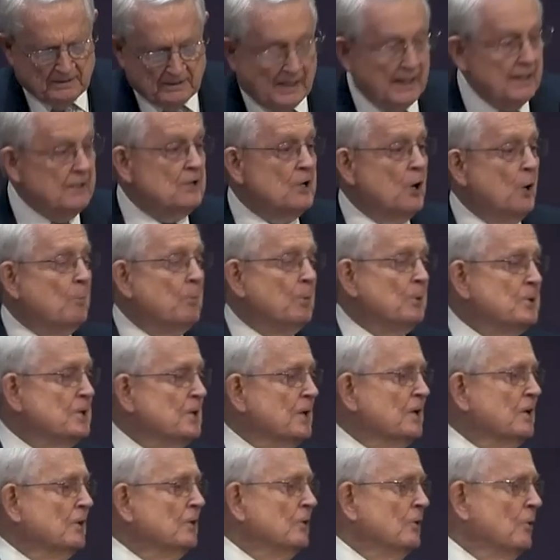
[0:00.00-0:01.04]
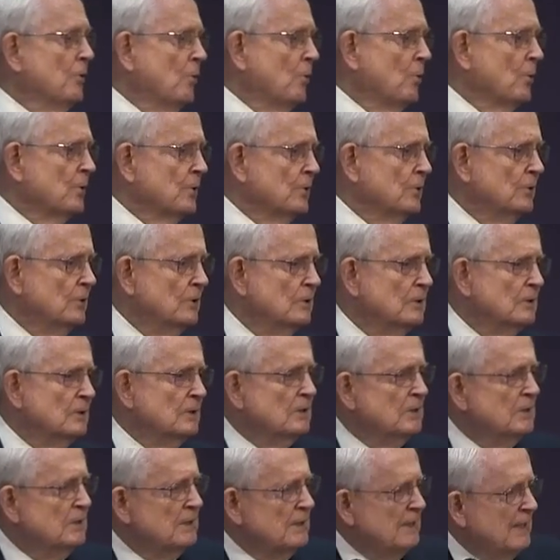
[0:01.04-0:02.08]
In no particular order.
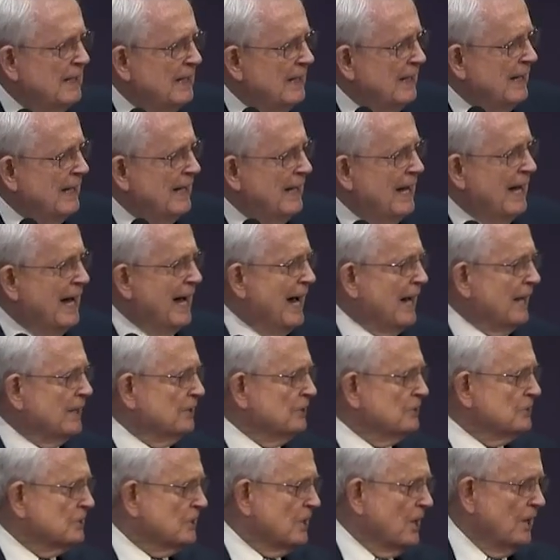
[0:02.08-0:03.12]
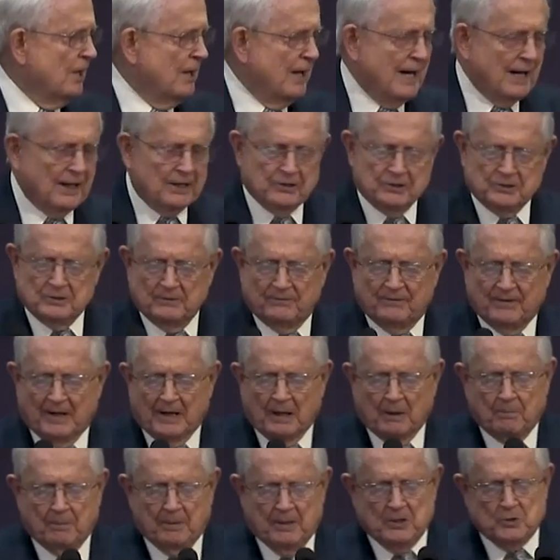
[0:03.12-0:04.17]
I could
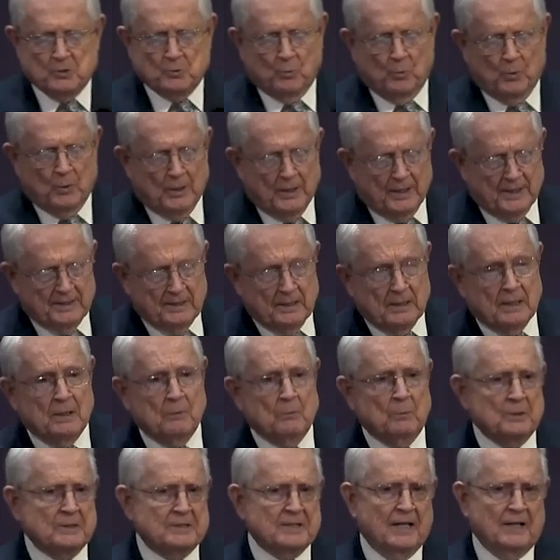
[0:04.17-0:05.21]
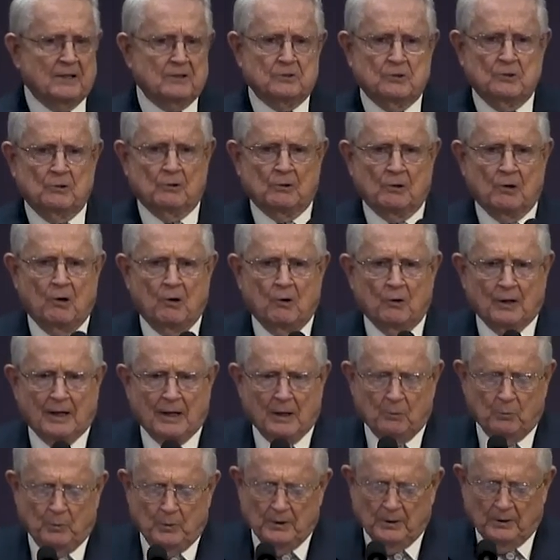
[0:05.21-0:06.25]
develop each one, and it would take too long. I
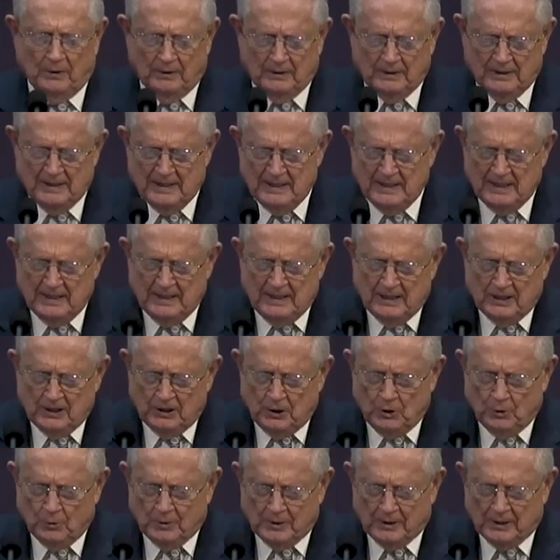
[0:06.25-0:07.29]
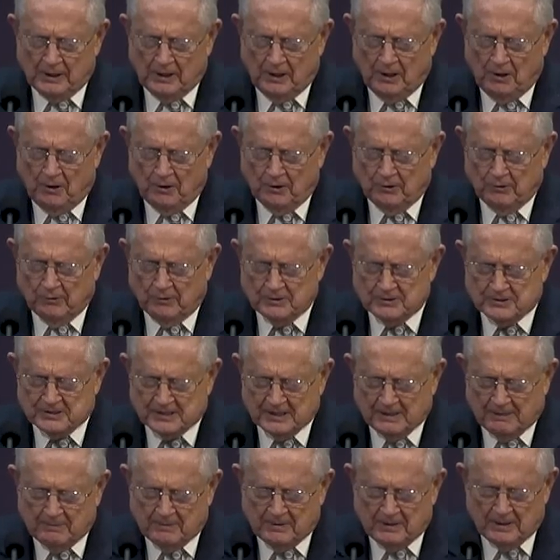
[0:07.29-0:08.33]
will go a little longer on
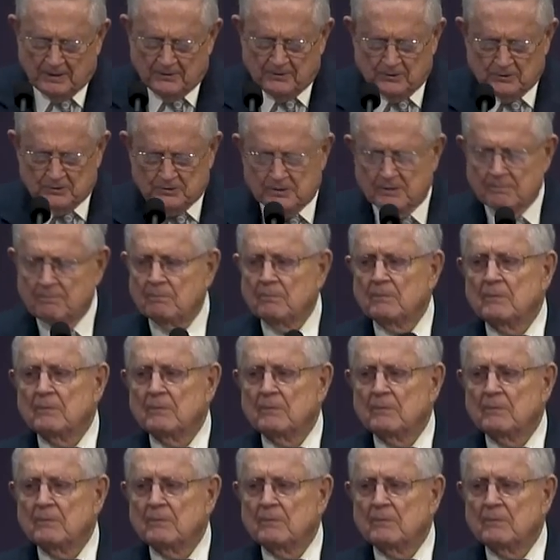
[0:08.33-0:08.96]
some than others.